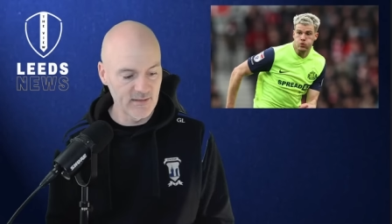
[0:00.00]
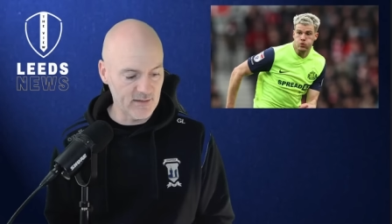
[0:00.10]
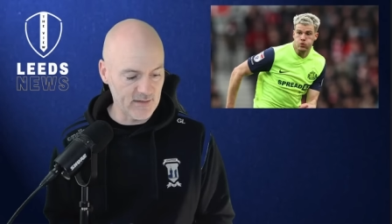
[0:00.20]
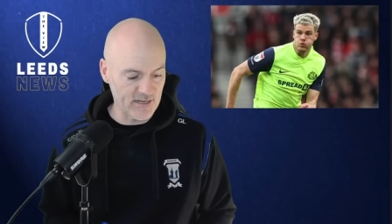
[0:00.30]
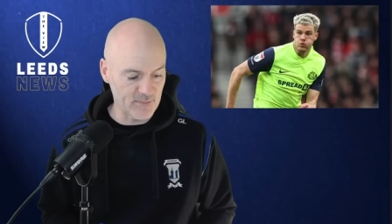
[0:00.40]

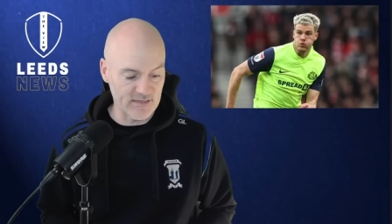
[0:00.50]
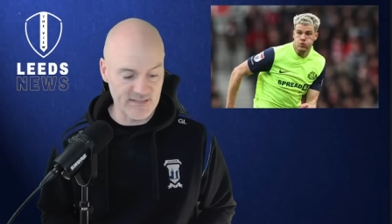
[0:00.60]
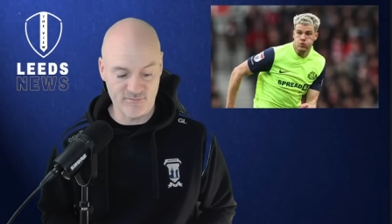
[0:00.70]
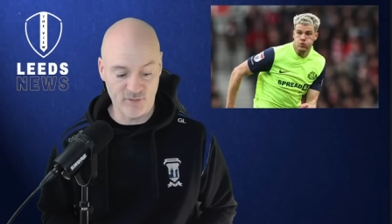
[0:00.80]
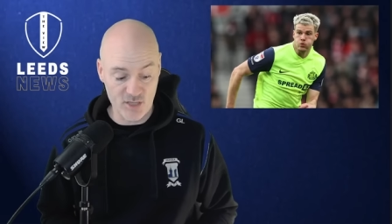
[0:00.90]
arguably
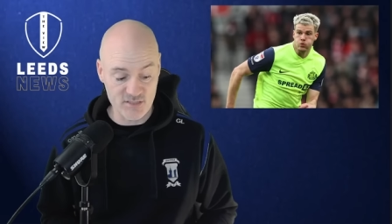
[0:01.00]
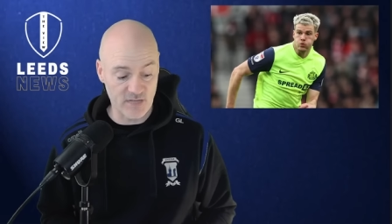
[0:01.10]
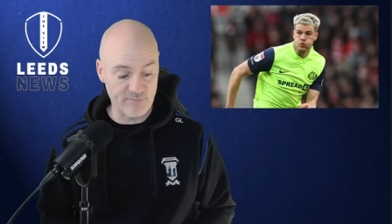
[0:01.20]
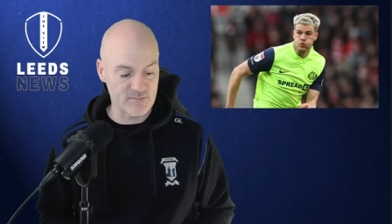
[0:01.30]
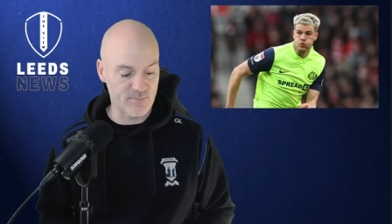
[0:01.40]
Leeds lost a
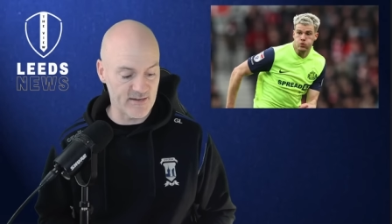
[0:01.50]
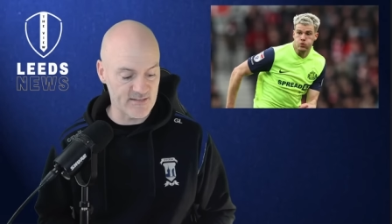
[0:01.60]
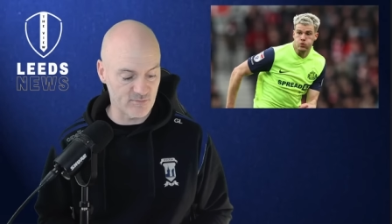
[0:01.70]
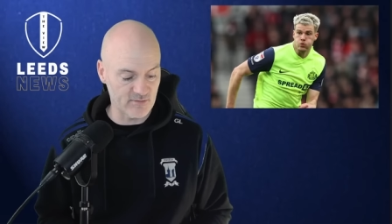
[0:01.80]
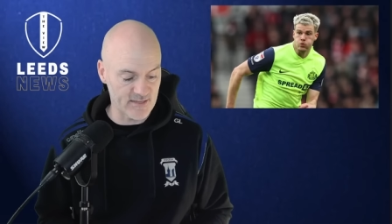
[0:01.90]
lot of experience over the